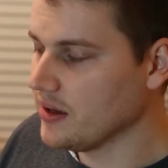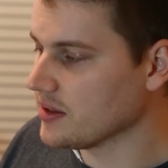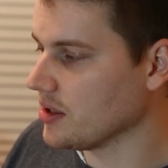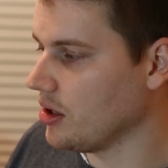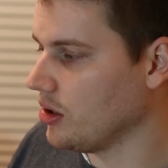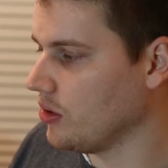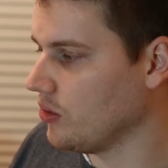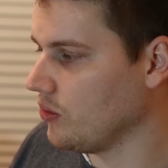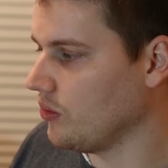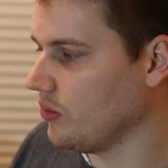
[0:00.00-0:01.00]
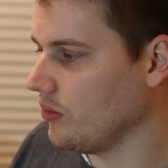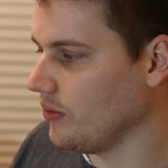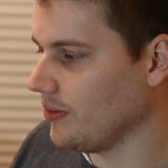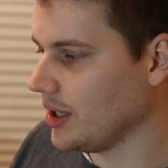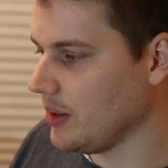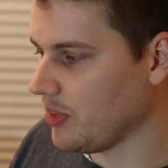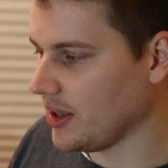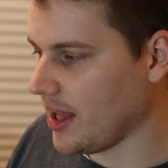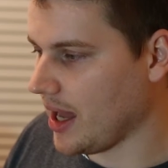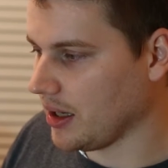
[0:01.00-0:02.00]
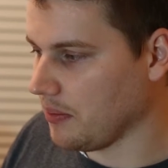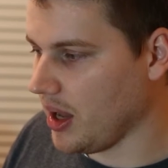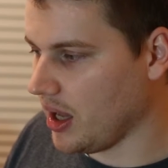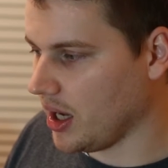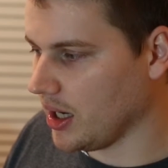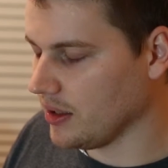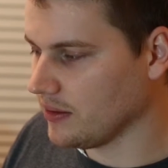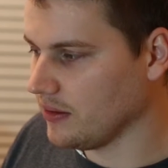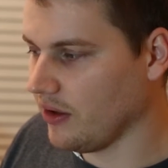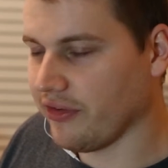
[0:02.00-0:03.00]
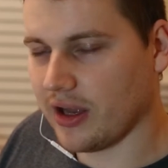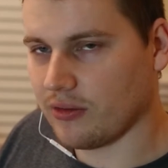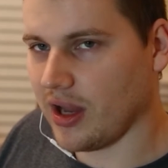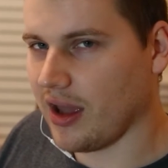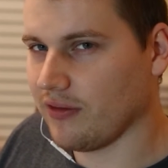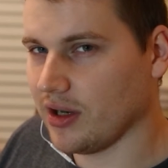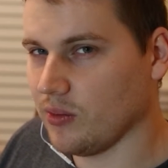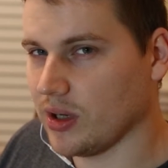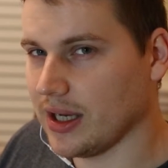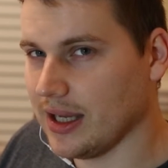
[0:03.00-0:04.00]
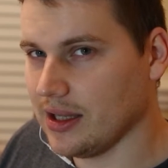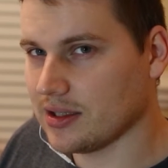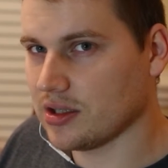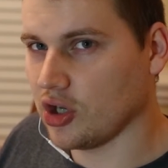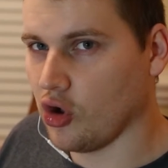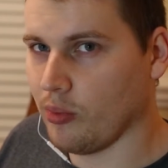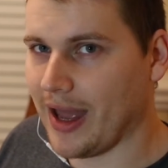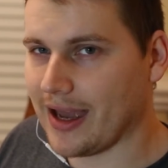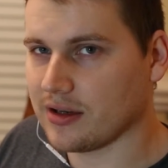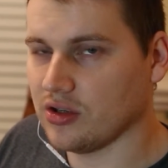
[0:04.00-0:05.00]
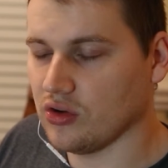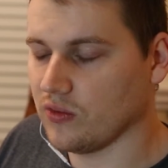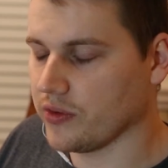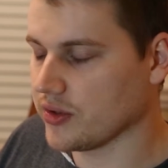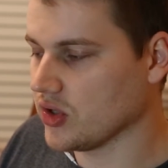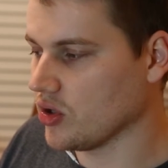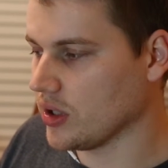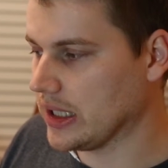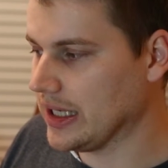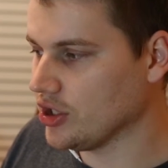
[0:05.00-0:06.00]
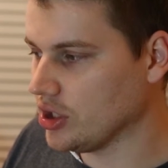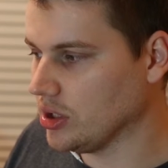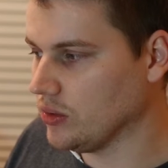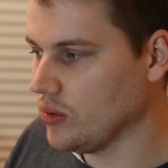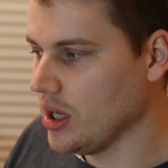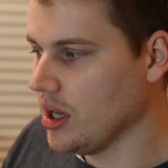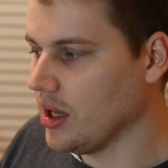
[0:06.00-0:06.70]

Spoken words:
So keeping that in mind, if I don't have anyone else to go back to for a certain issue,